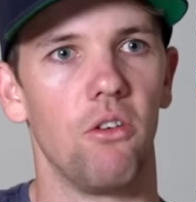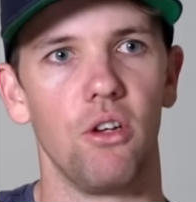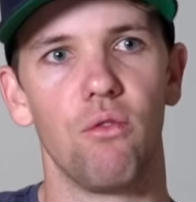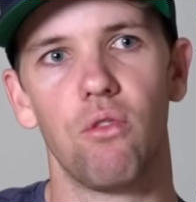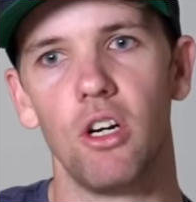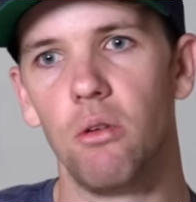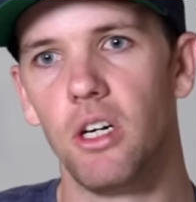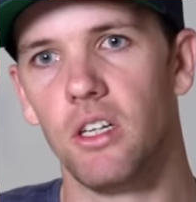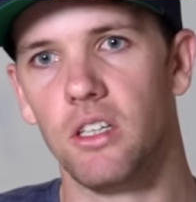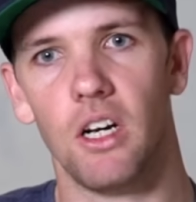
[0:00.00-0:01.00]
or you're
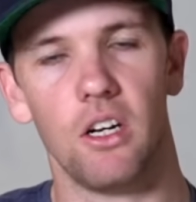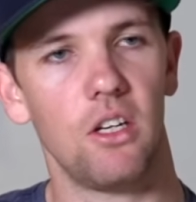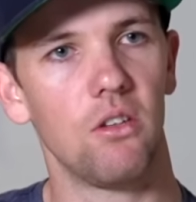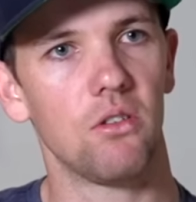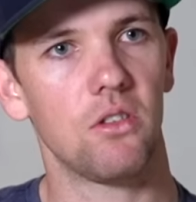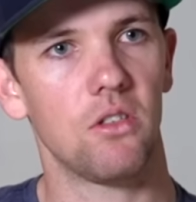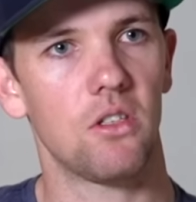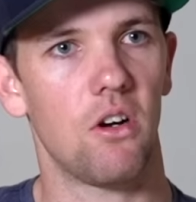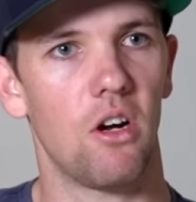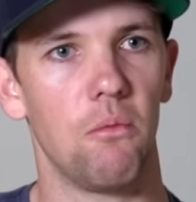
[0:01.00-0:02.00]
freewheeling down hills all
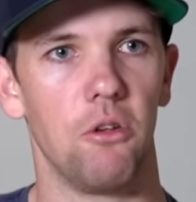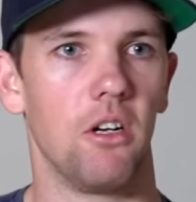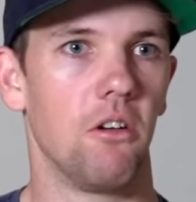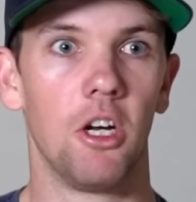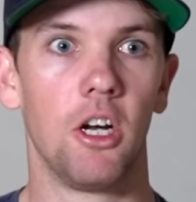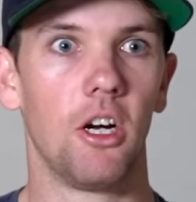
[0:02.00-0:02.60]
the time, then